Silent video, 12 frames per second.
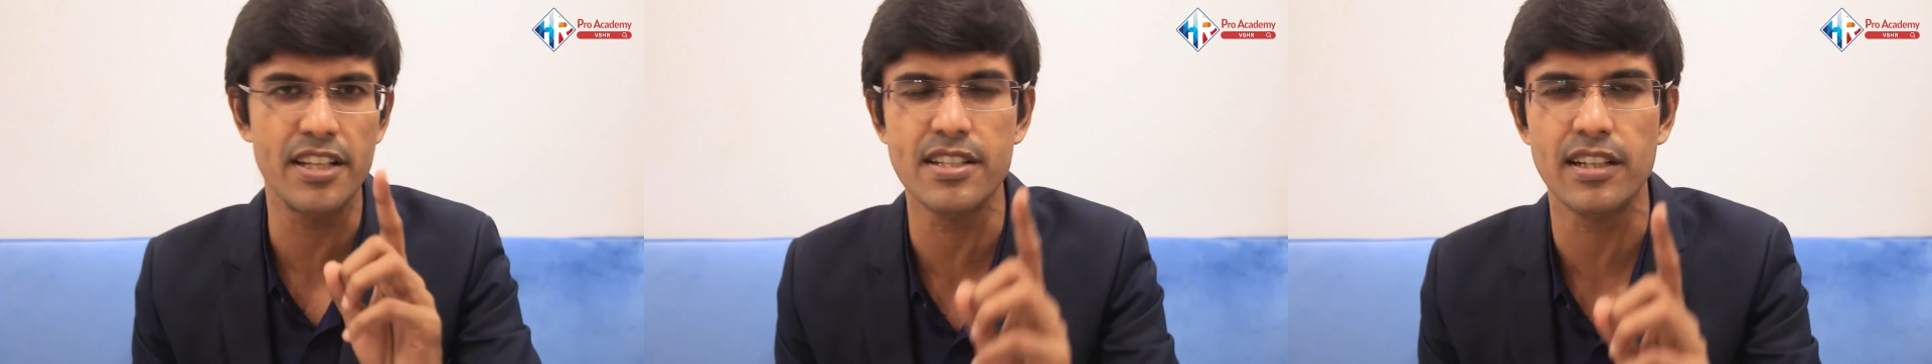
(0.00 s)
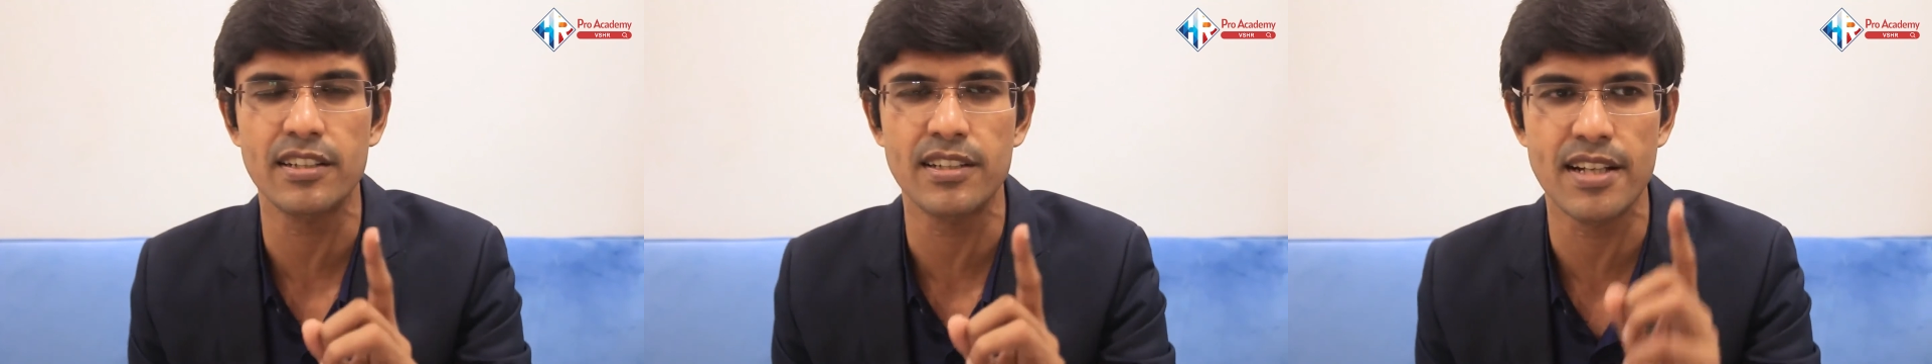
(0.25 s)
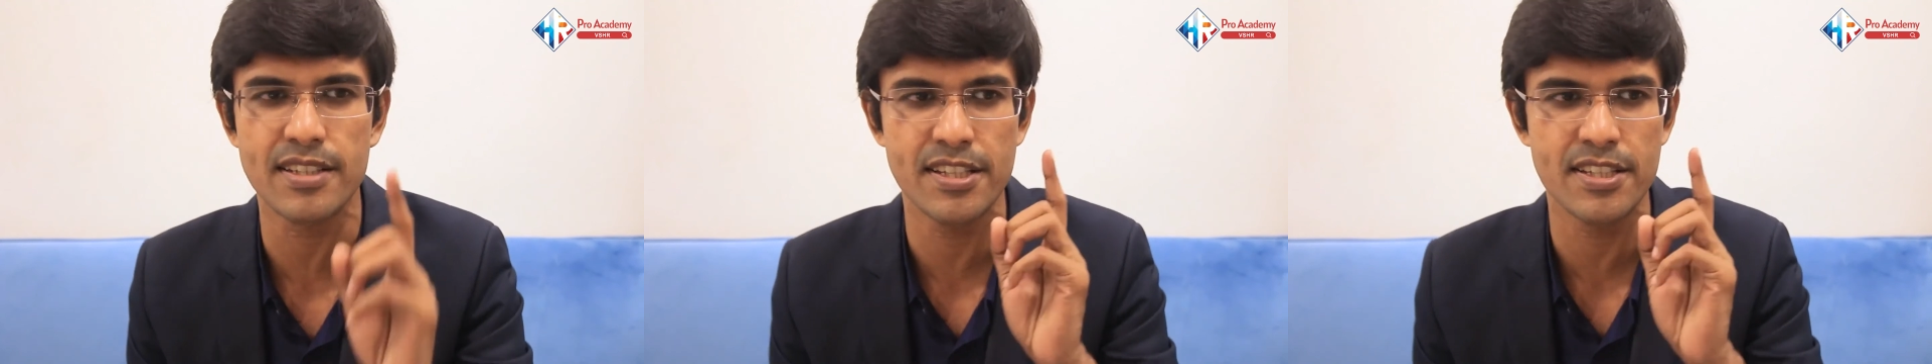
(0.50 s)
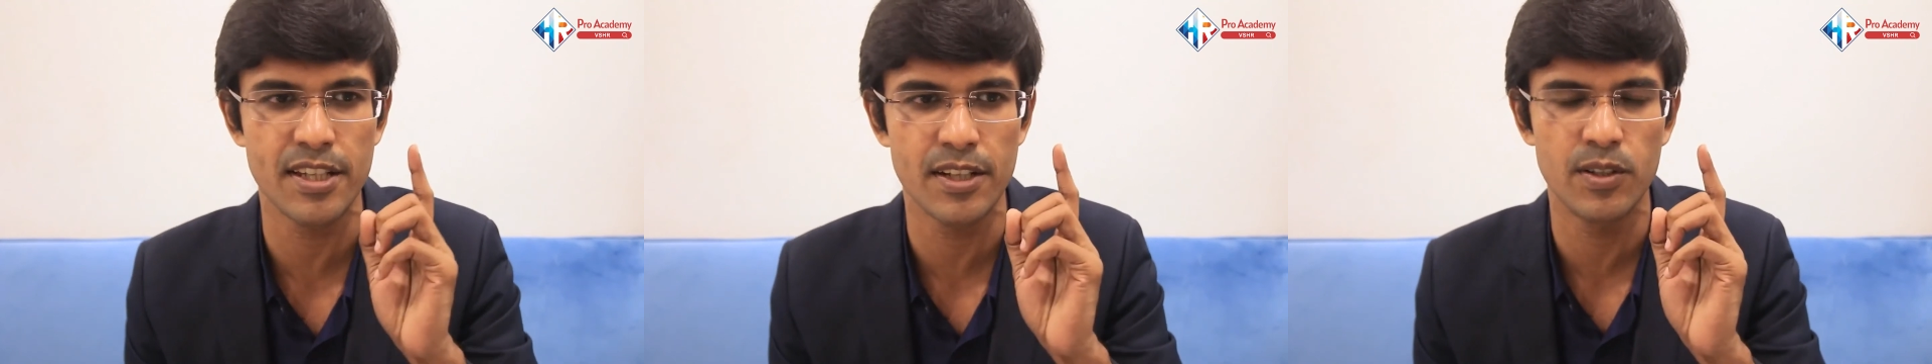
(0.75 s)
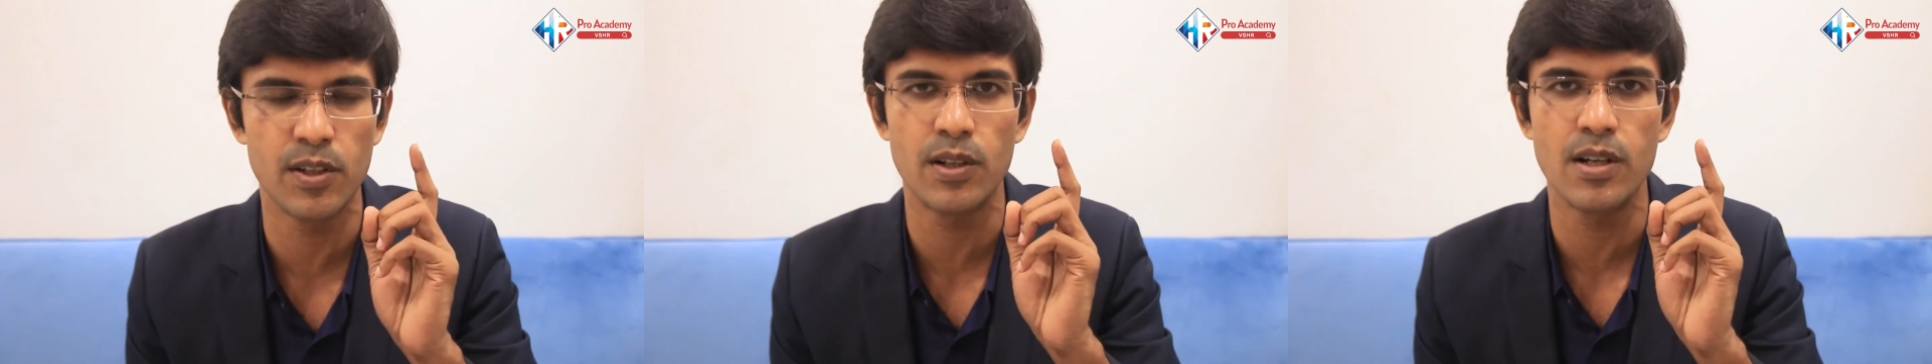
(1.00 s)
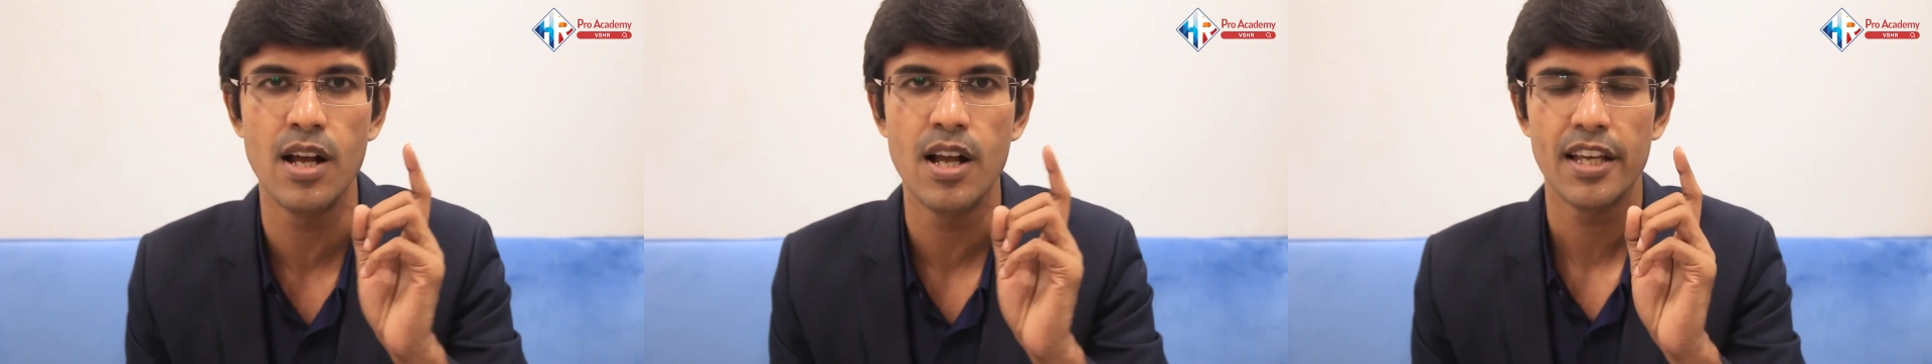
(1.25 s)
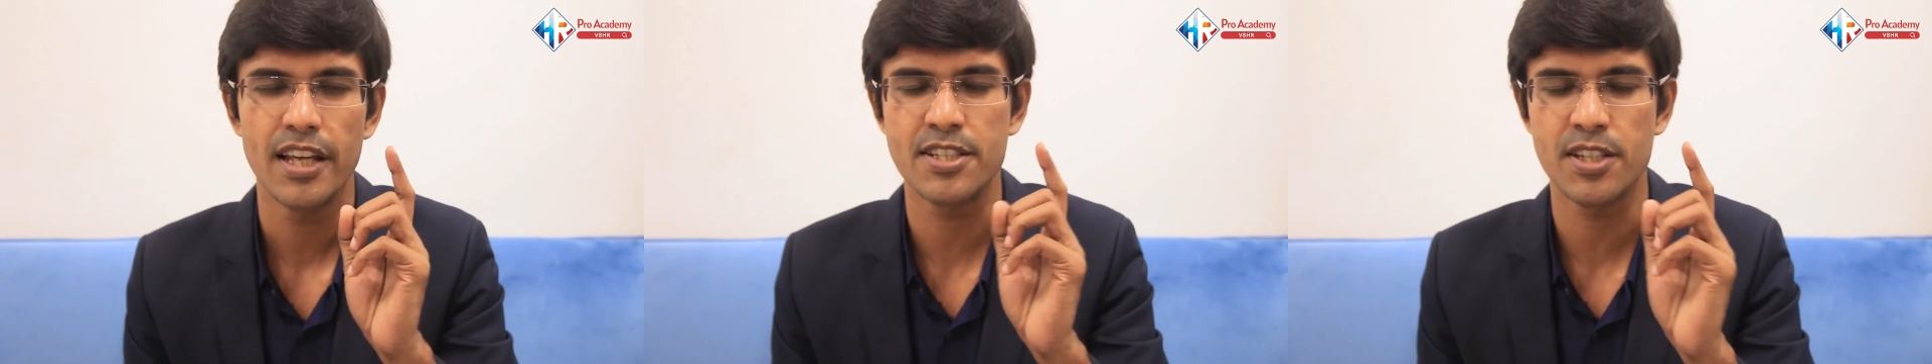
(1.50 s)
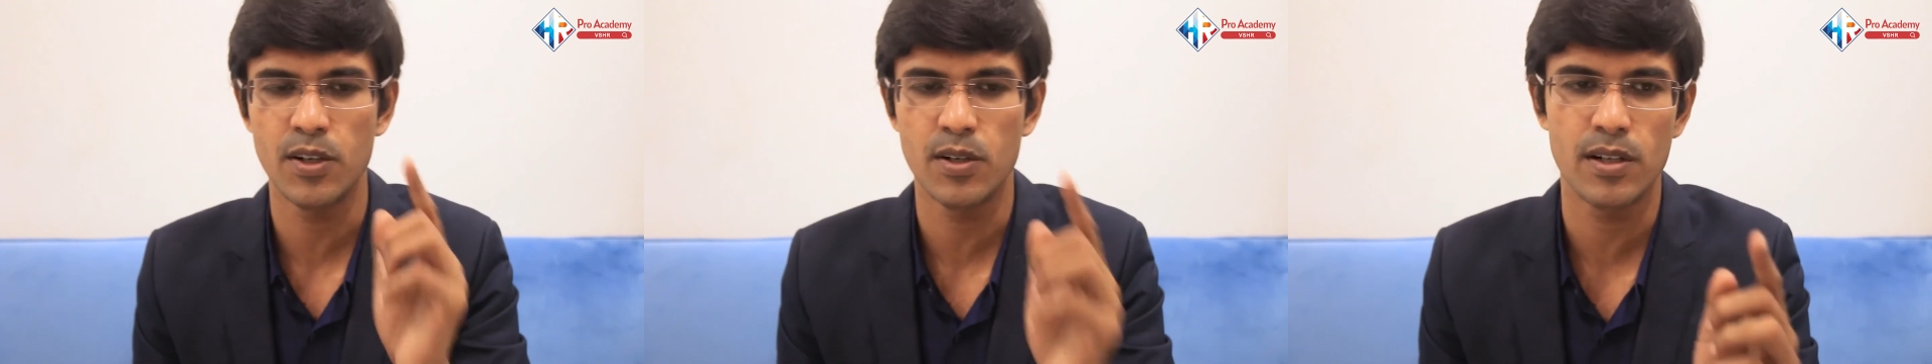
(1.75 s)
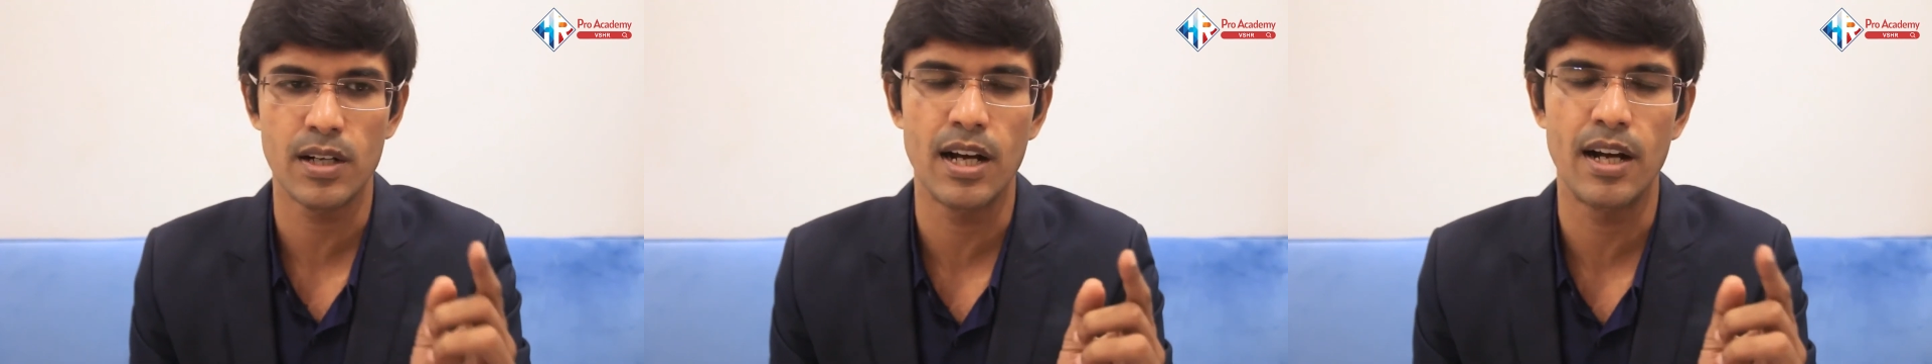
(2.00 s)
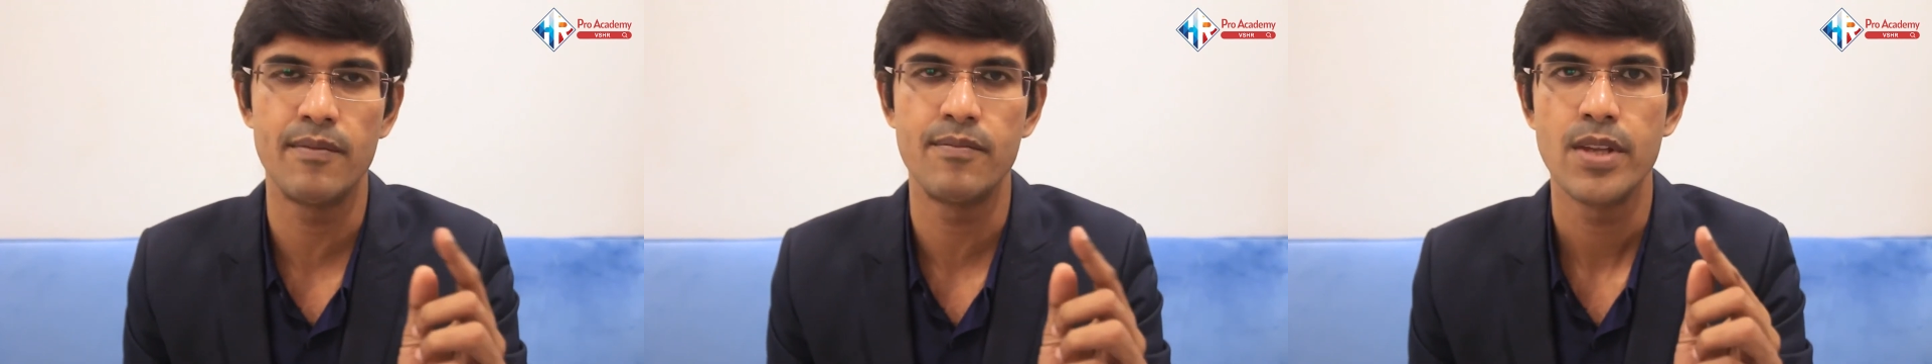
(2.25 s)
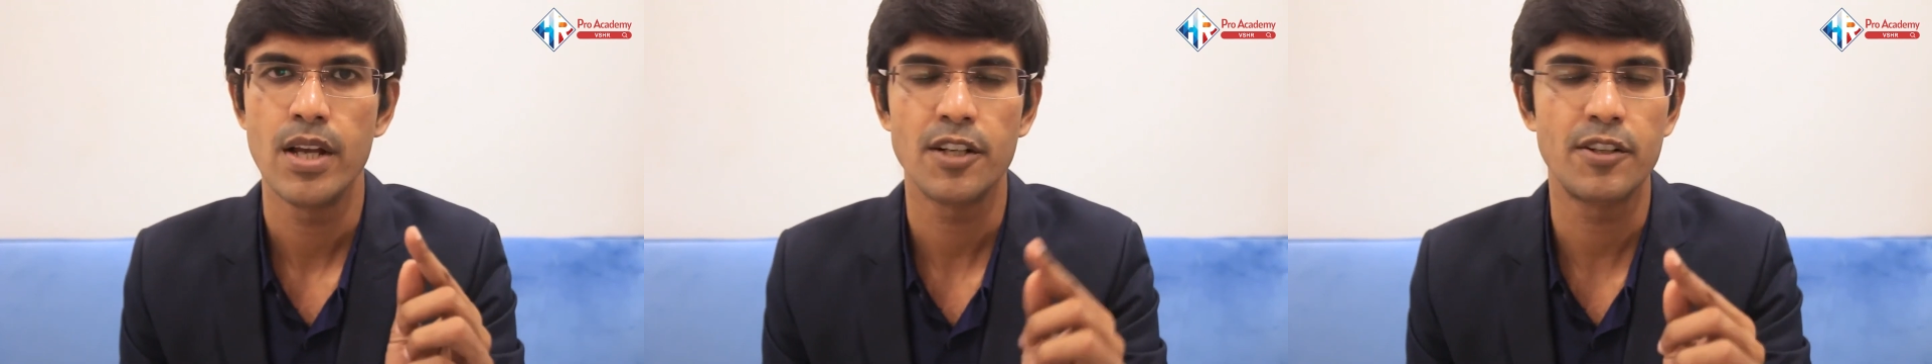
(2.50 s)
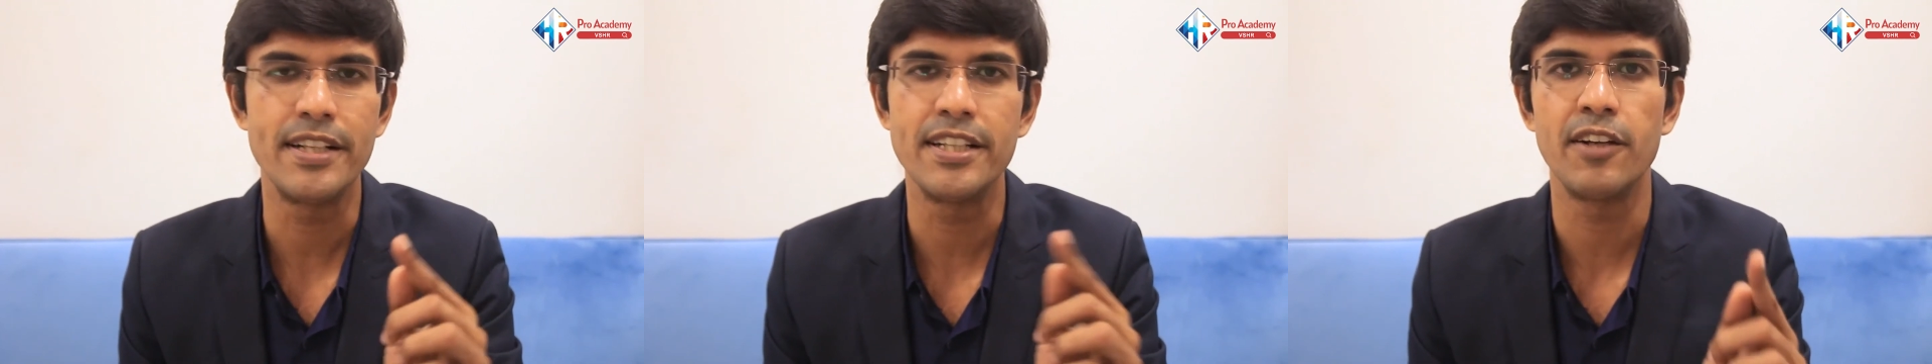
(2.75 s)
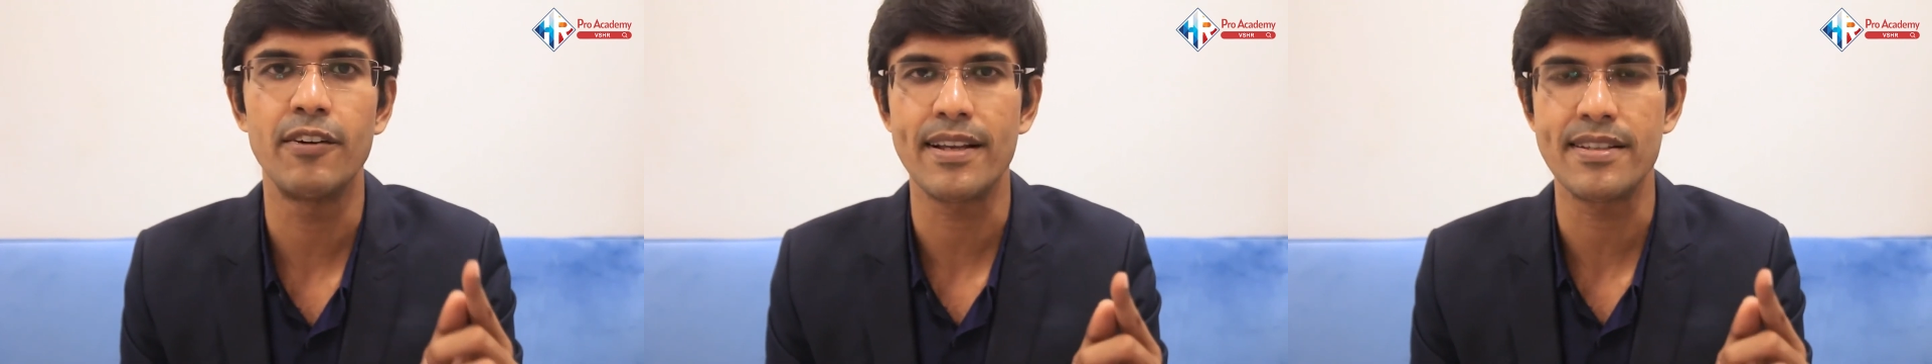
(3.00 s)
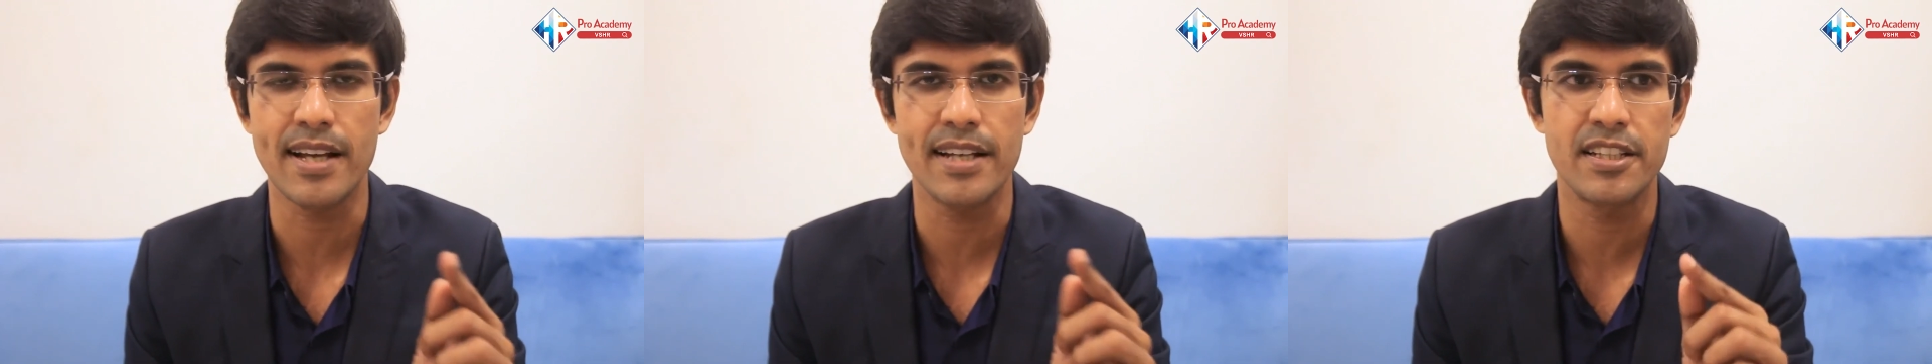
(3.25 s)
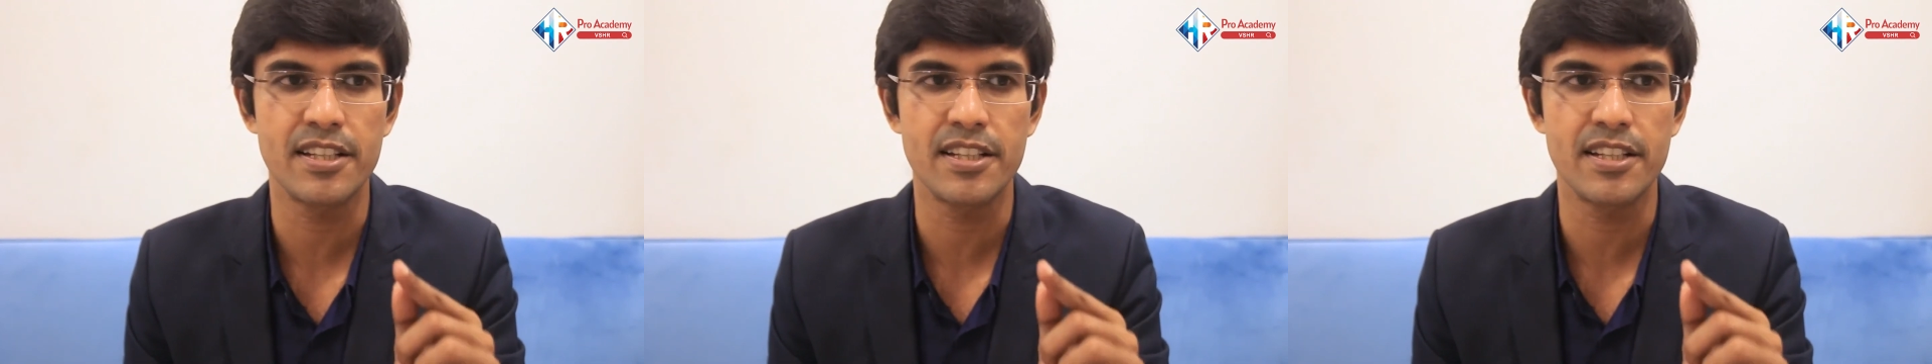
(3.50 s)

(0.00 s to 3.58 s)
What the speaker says: are the tasks is your creating your anxiety,